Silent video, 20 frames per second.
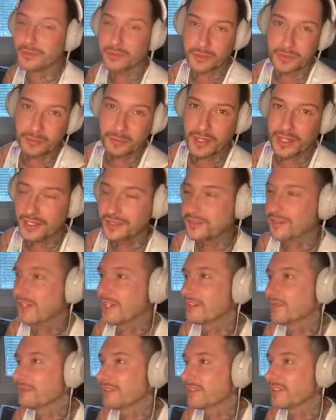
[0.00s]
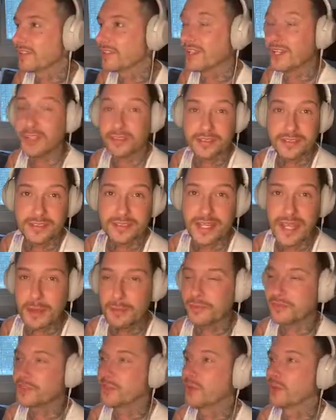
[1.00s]
with Minecraft because I love this game,
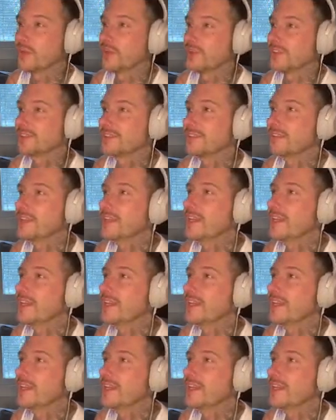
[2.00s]
of course.